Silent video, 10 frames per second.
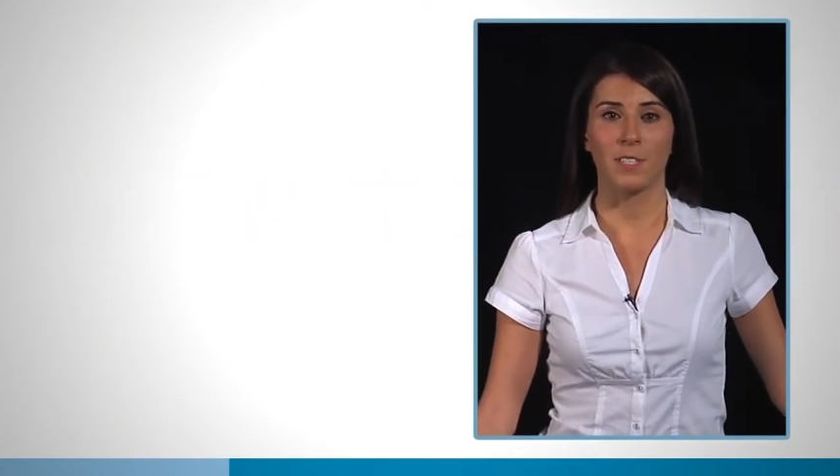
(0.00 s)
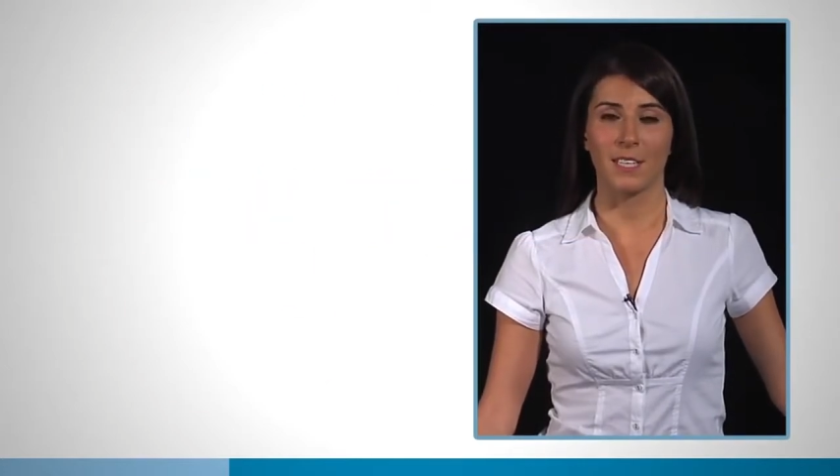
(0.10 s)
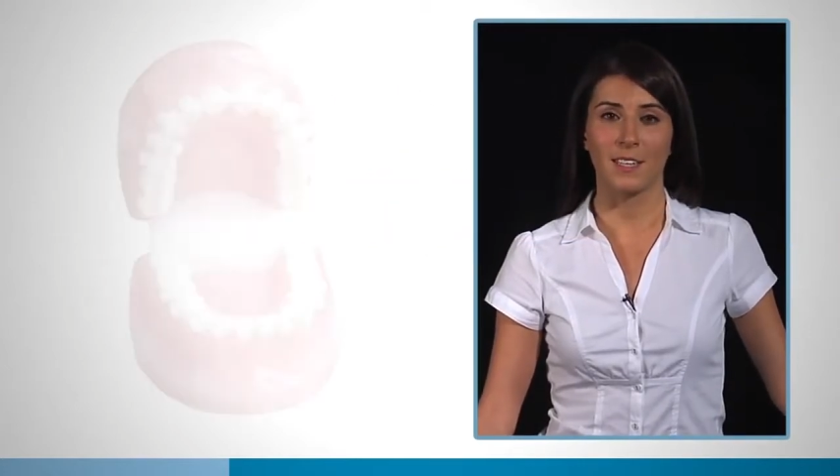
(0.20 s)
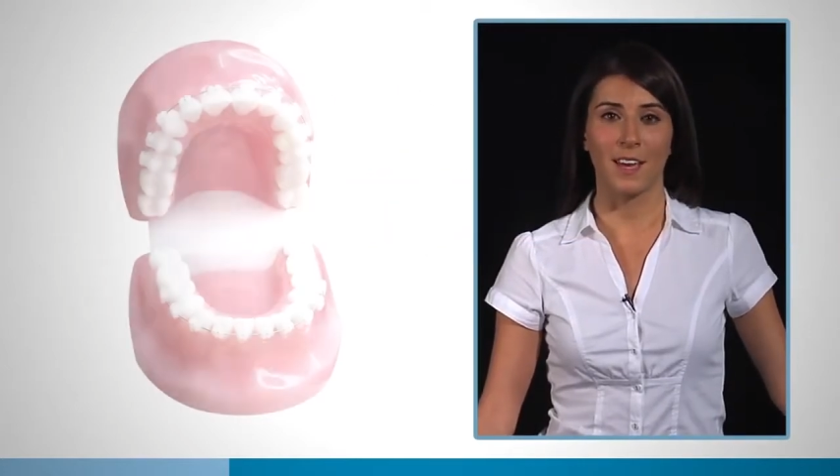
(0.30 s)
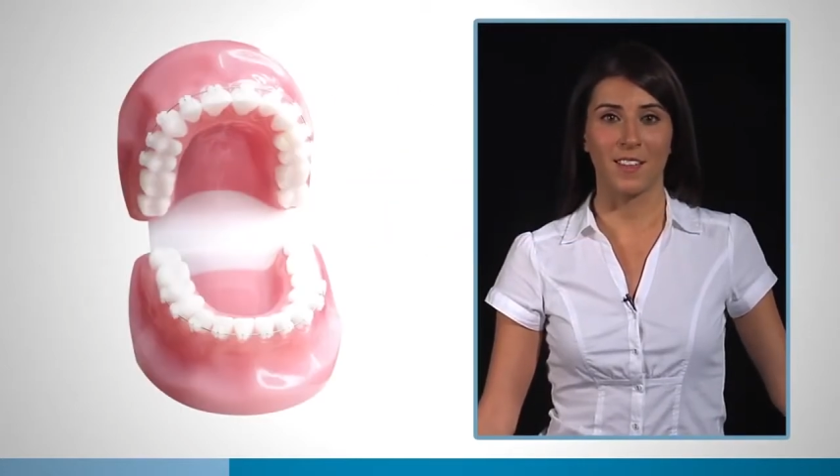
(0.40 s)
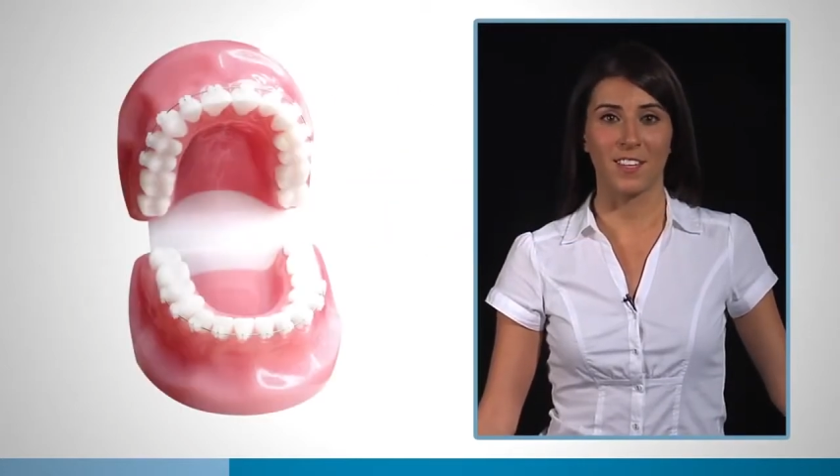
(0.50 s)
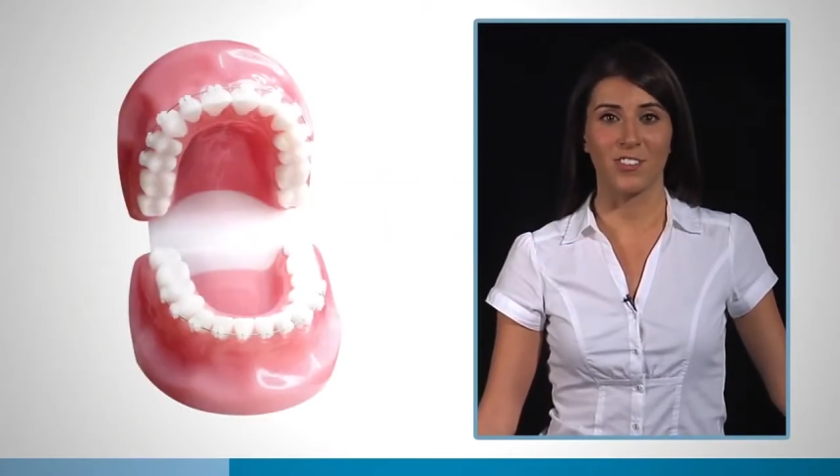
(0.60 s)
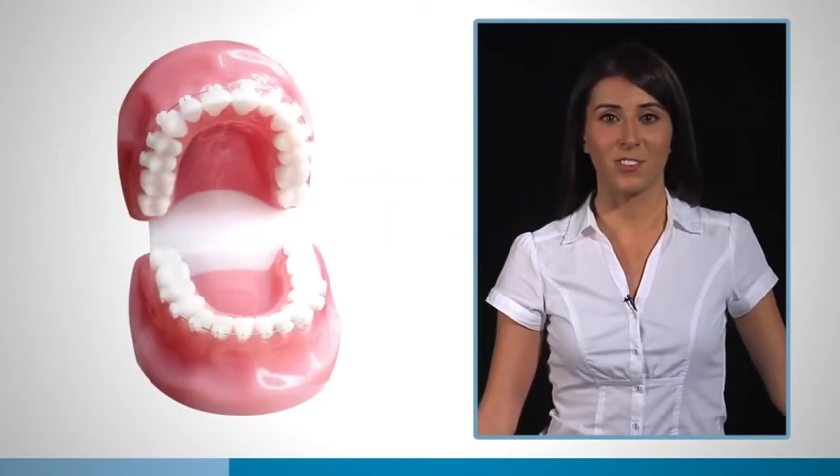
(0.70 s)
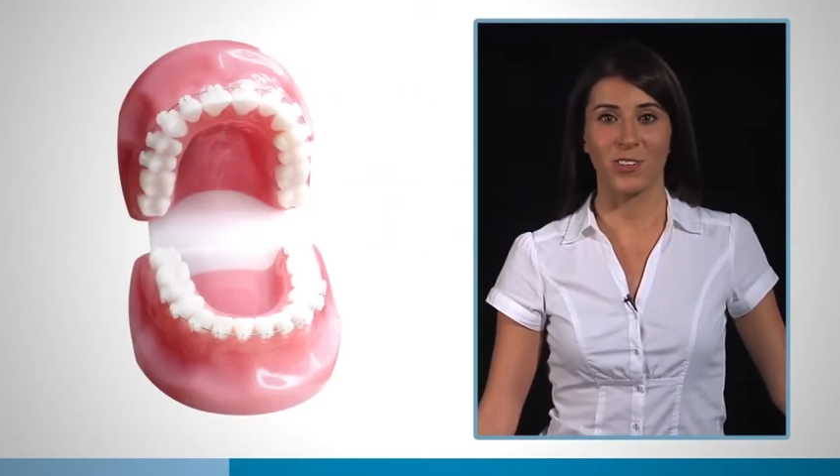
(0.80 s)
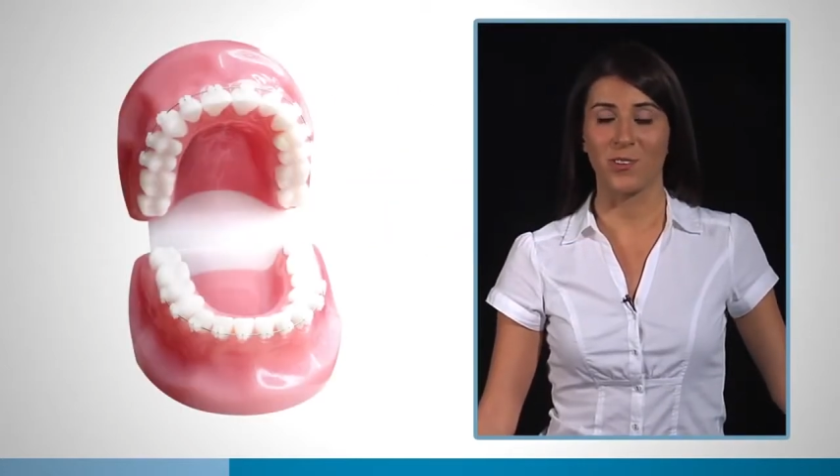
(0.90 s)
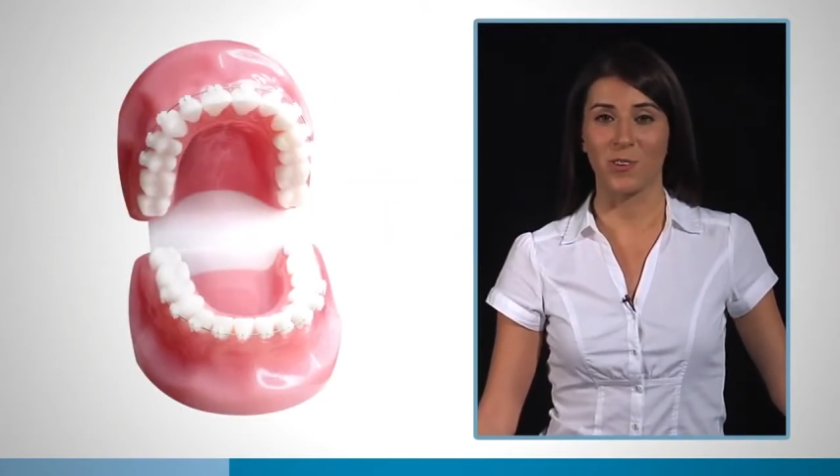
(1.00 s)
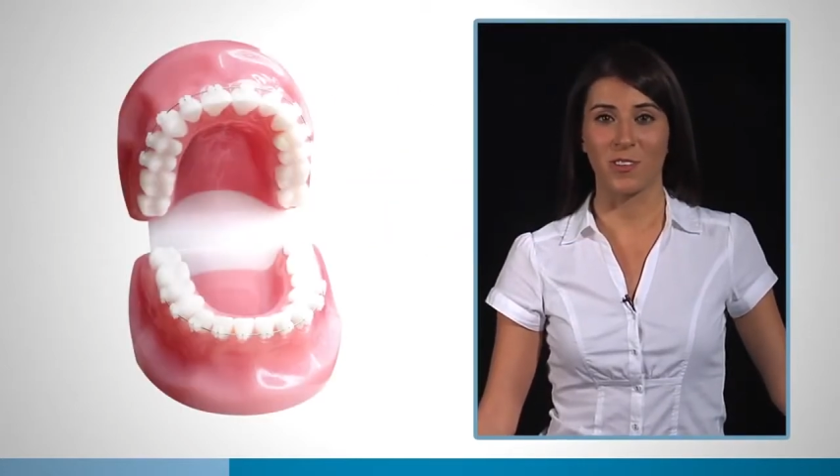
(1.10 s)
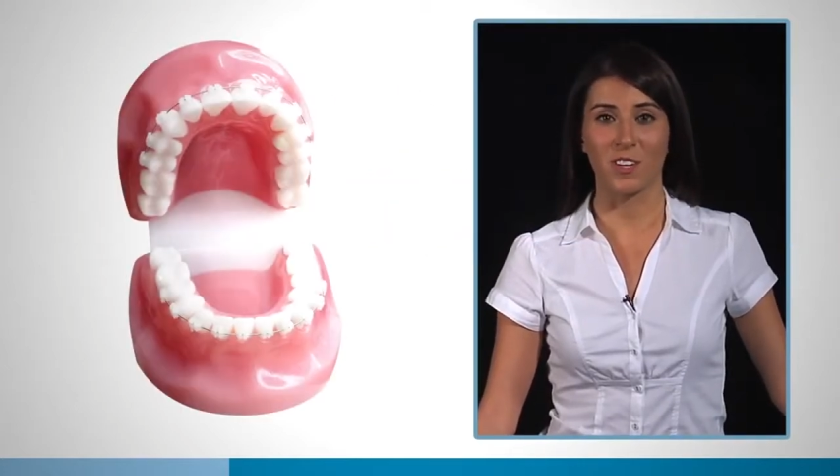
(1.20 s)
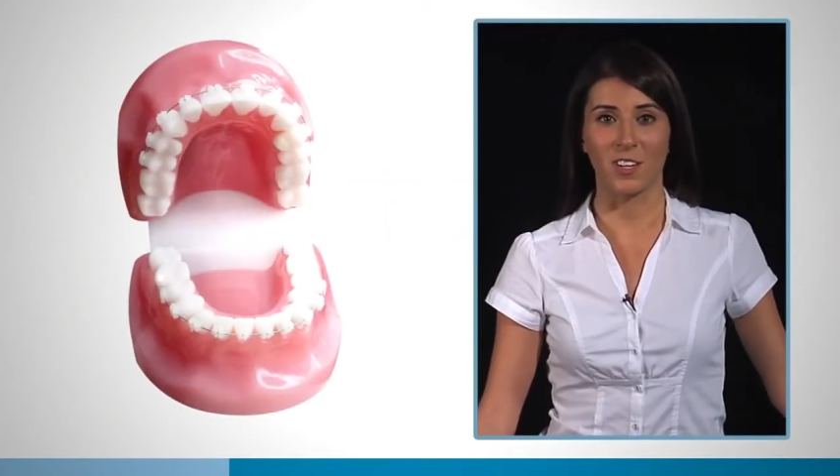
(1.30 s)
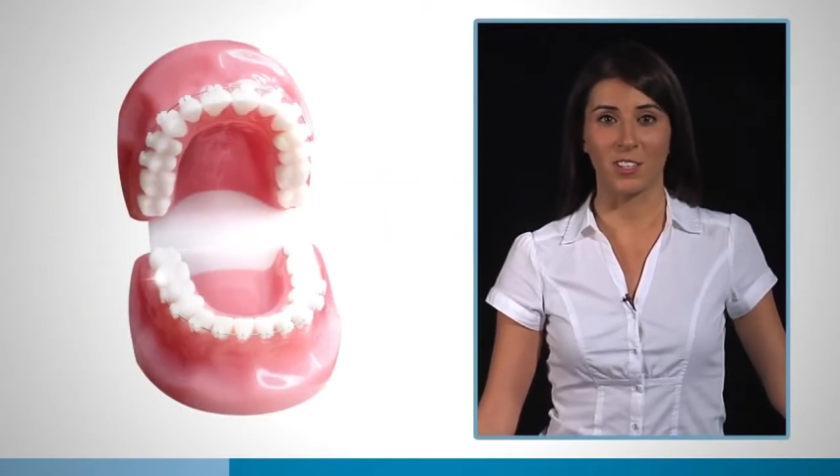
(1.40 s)
teeth healthy during your
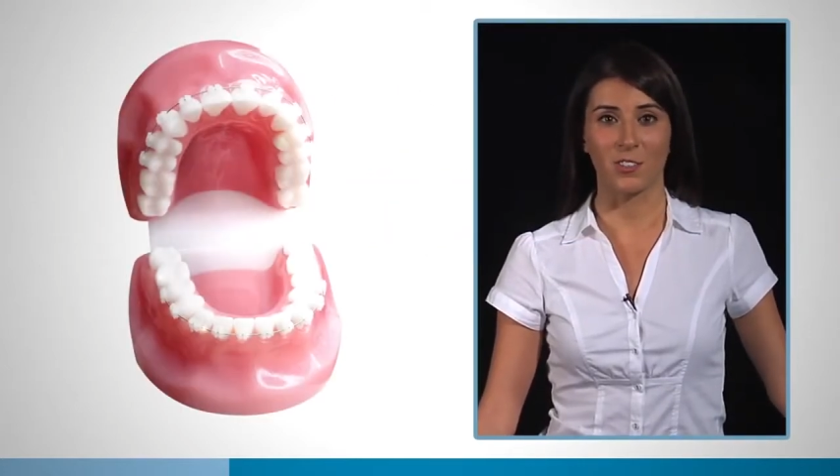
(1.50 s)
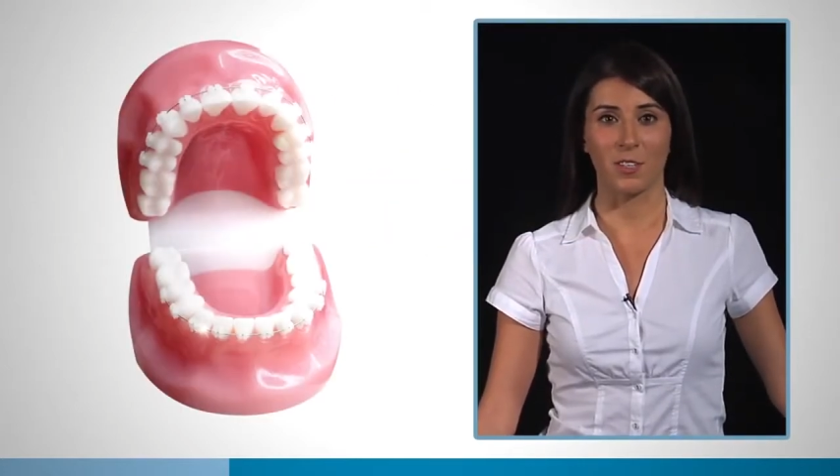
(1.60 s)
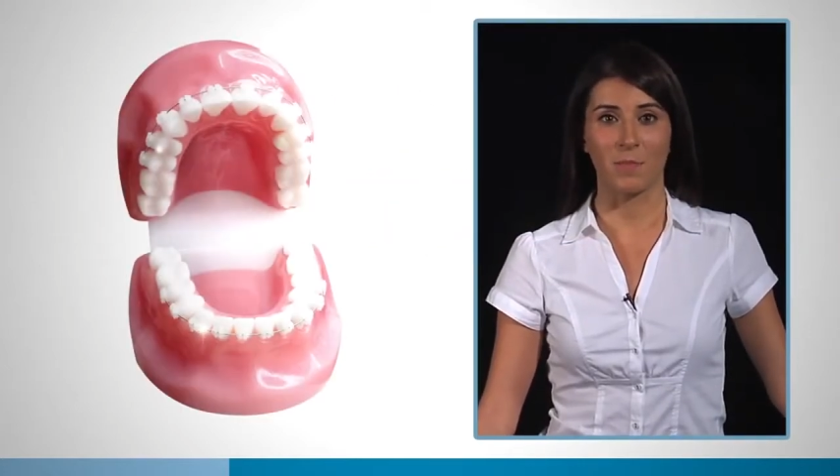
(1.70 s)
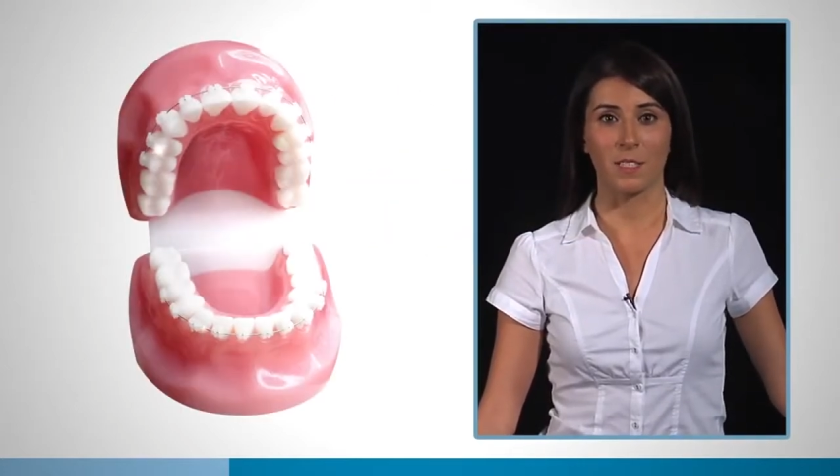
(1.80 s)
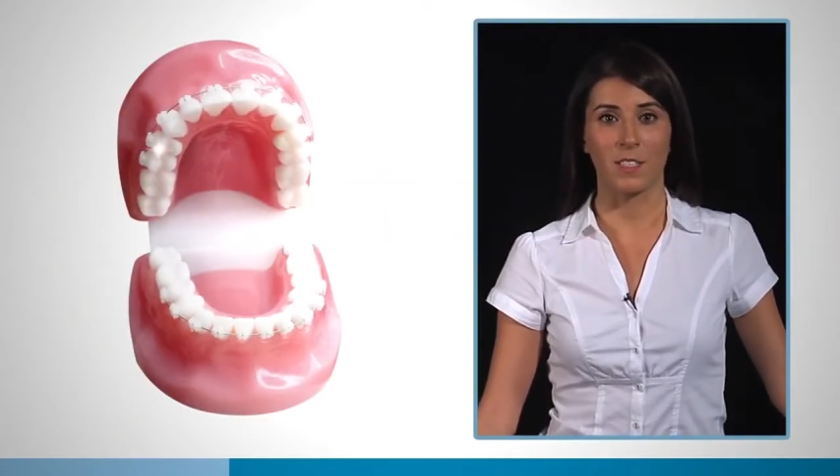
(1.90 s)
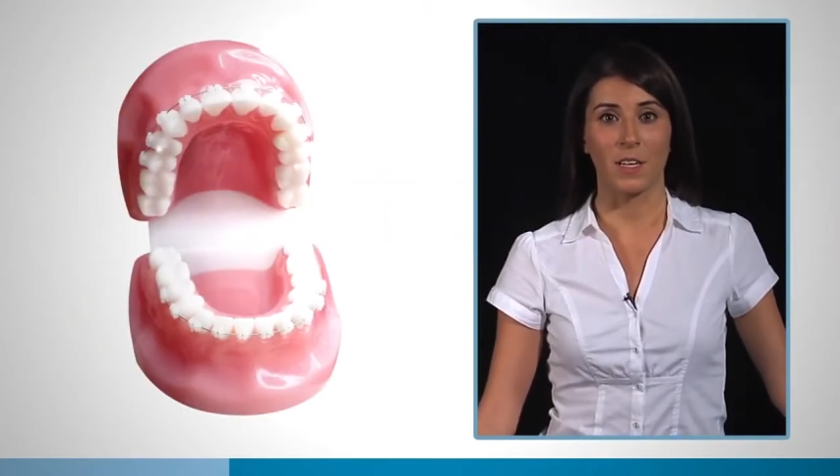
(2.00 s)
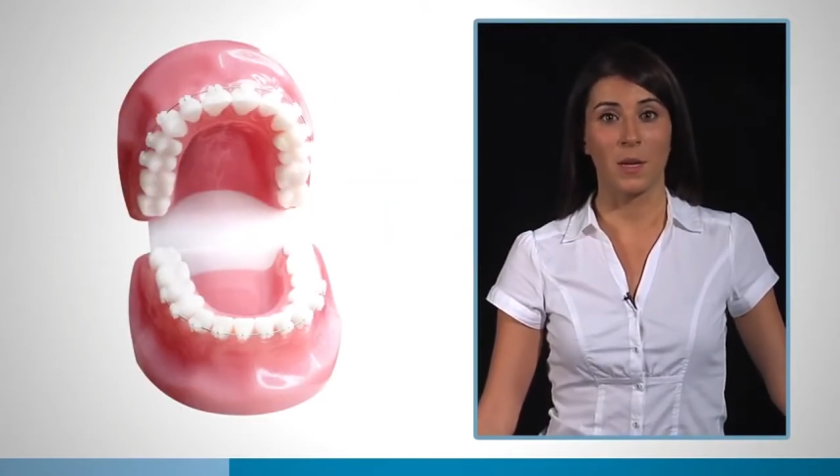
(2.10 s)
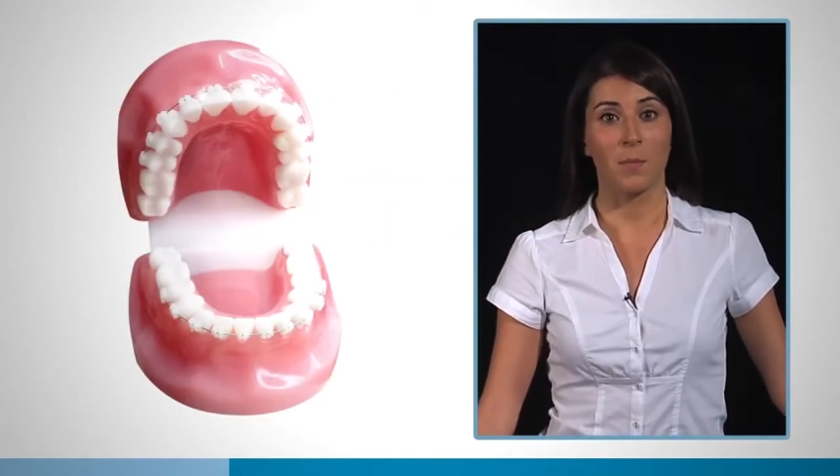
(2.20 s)
orthodontic treatment,